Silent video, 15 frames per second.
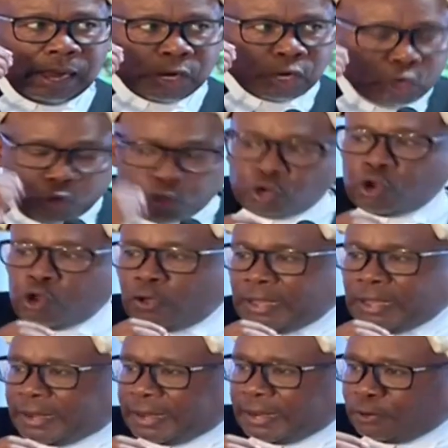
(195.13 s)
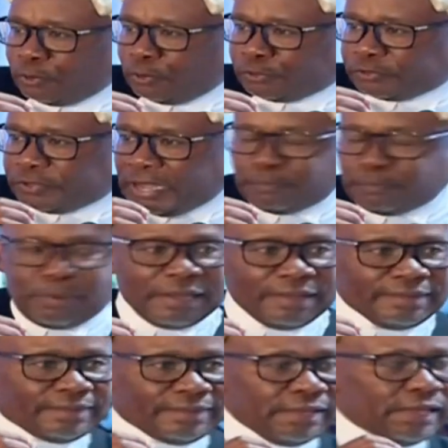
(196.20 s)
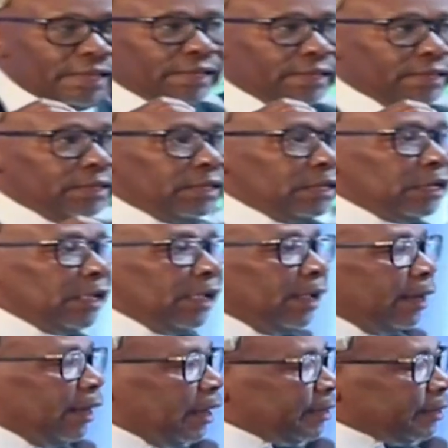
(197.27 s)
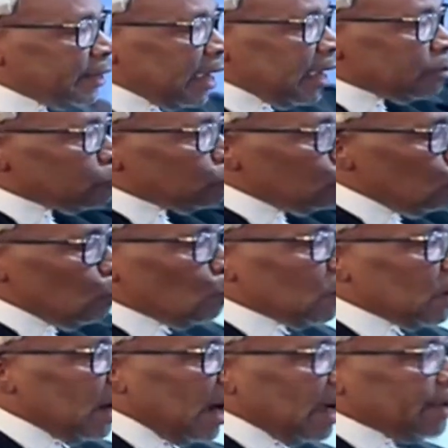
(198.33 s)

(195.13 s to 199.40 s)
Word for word: A good lawyer cannot start by saying, let us look